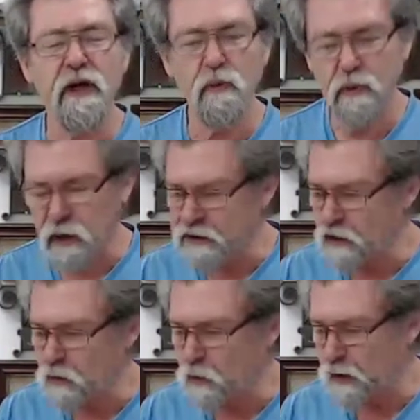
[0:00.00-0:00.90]
I, I
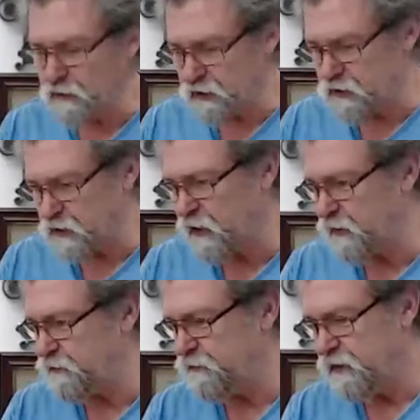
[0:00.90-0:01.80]
don't want this
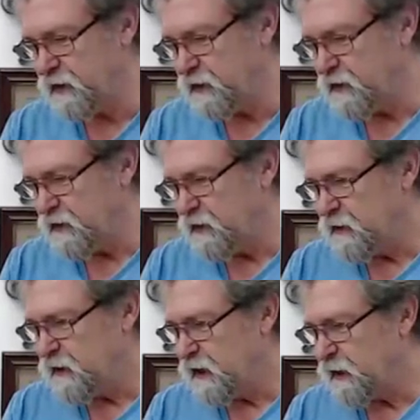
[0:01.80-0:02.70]
kind of
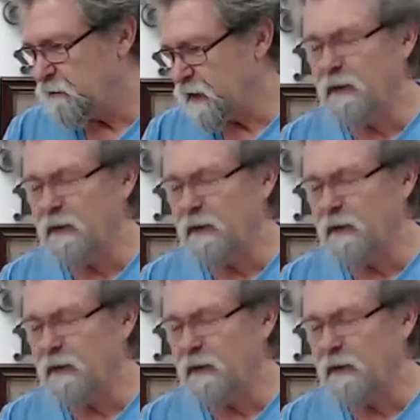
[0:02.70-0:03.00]
uh,